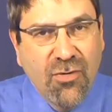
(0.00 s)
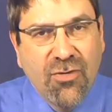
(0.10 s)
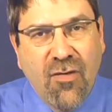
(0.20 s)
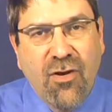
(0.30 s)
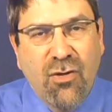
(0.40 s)

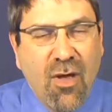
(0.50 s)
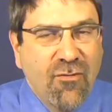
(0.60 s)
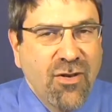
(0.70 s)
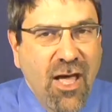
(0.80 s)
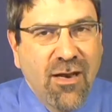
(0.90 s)
7 and you have
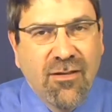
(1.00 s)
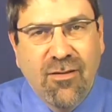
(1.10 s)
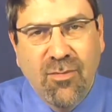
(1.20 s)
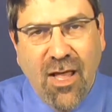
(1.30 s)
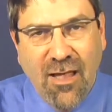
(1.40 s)

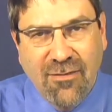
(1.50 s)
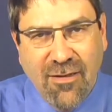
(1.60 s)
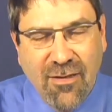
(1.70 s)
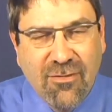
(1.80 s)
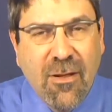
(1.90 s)
non-exempt
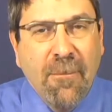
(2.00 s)
assets,